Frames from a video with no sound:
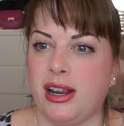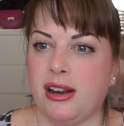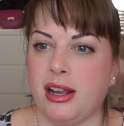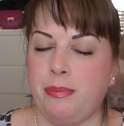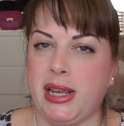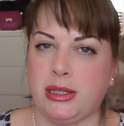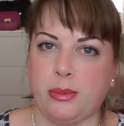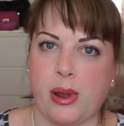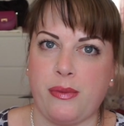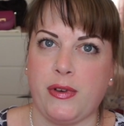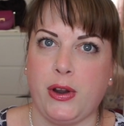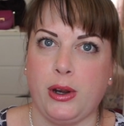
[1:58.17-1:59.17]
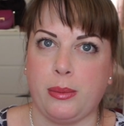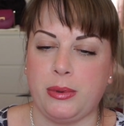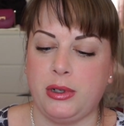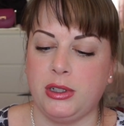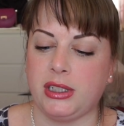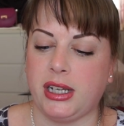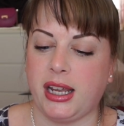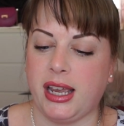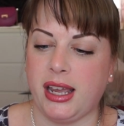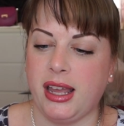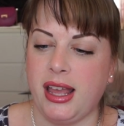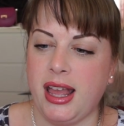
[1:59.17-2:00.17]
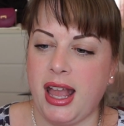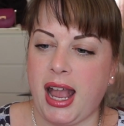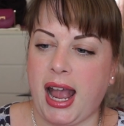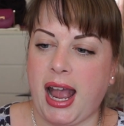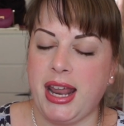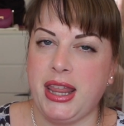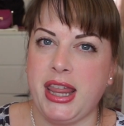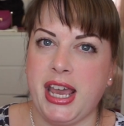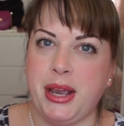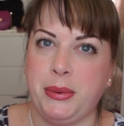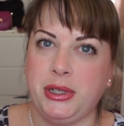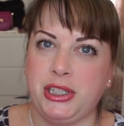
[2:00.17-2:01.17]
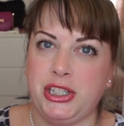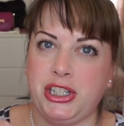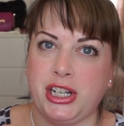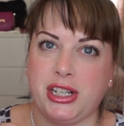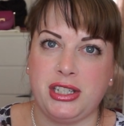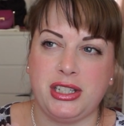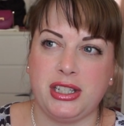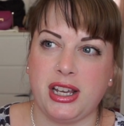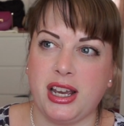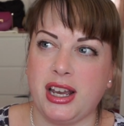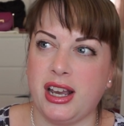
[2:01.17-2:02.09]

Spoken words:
and I picked my phone up and looked at it and there was just